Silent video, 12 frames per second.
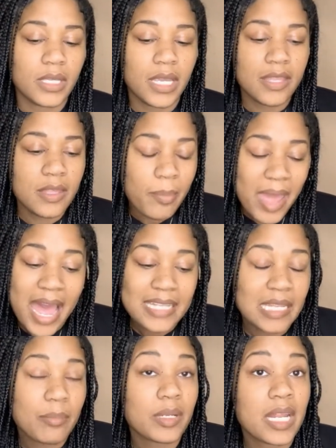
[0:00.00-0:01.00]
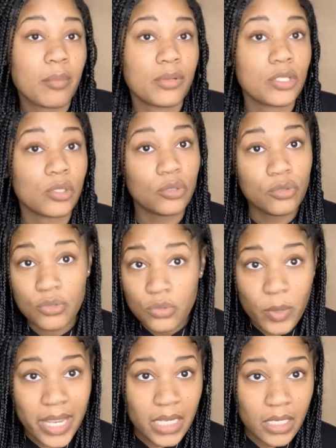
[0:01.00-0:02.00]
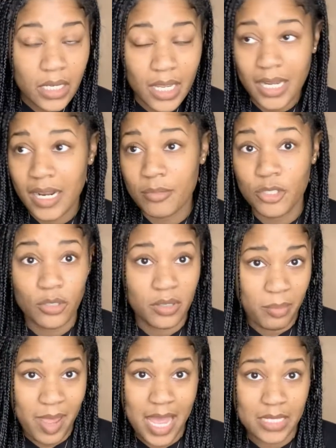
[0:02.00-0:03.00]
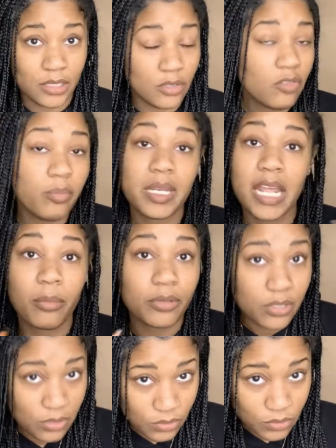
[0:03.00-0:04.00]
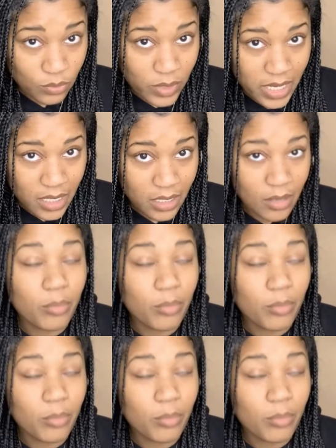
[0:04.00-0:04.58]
In the past, I've been able to lose weight, and I'm sure in the past you've been able to lose weight,